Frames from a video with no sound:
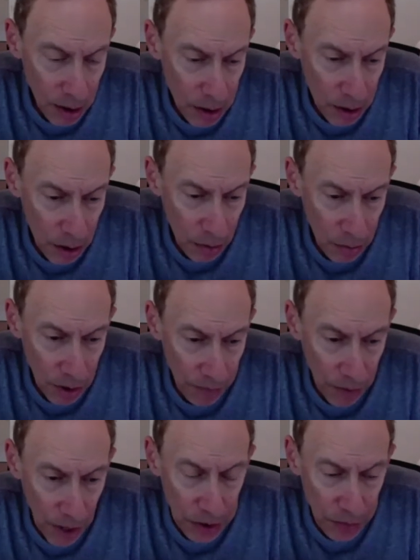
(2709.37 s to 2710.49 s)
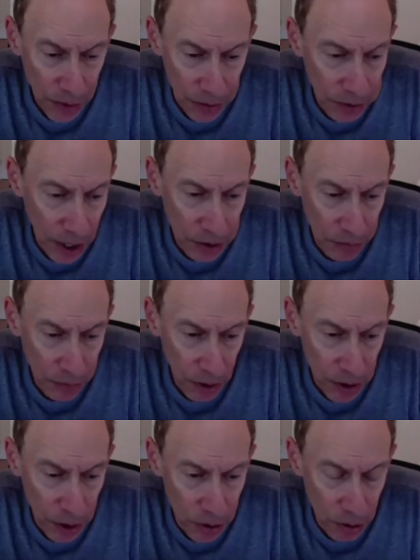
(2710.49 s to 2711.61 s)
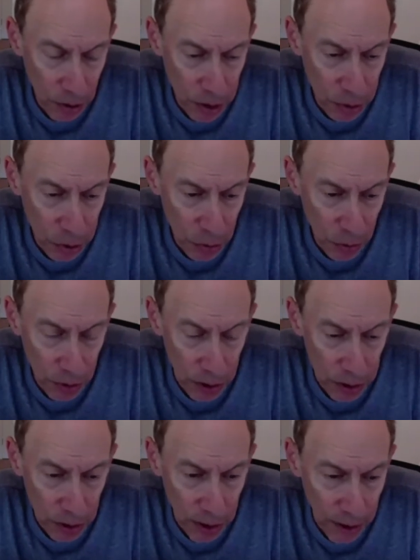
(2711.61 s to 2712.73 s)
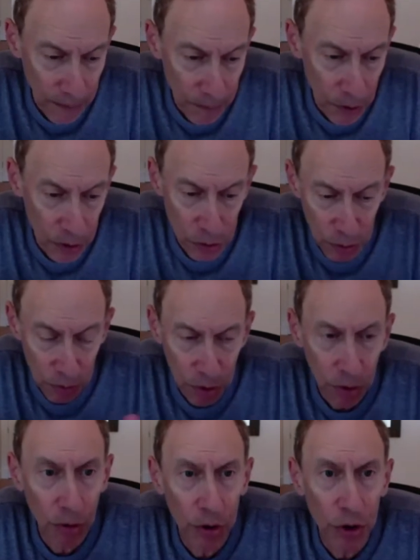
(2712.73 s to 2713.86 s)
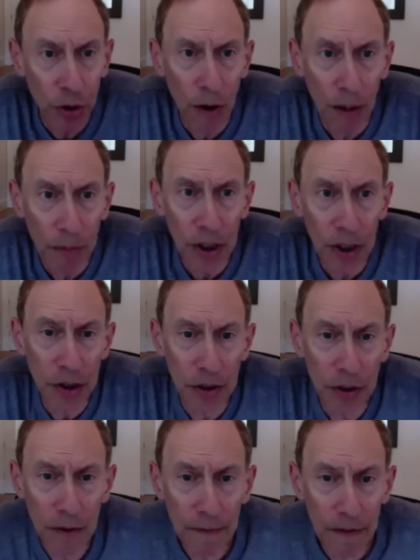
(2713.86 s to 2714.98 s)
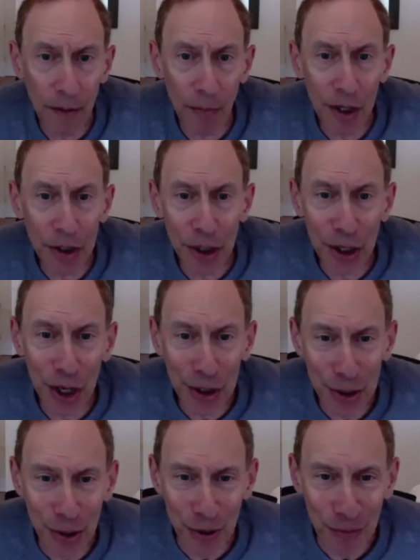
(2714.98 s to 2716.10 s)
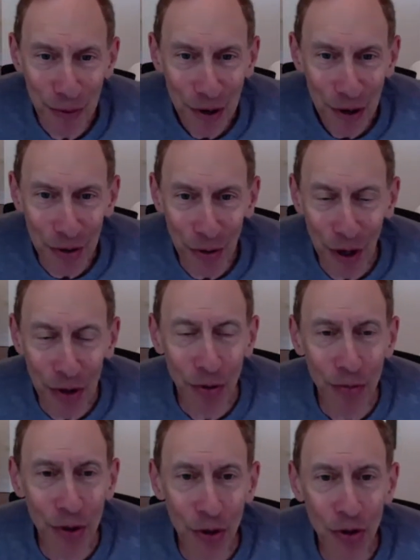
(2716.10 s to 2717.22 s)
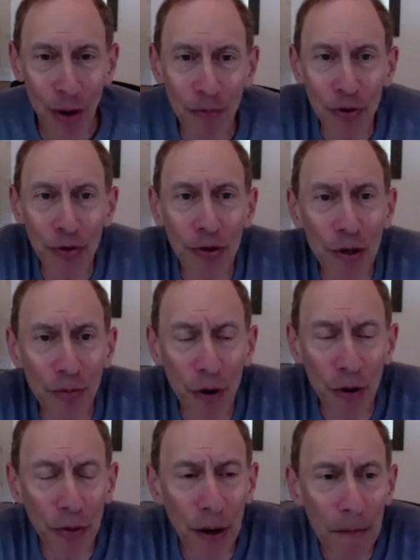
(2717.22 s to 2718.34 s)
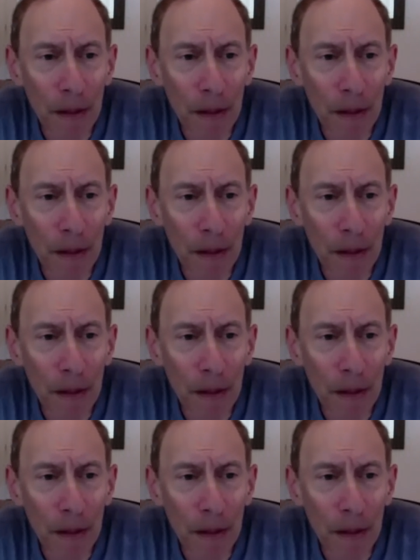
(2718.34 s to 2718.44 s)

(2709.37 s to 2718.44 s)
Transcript: You know, we have had lots of great undergraduates working in the lab doing what are called UROPs. That's a MIT kind of term, undergraduate research opportunity program.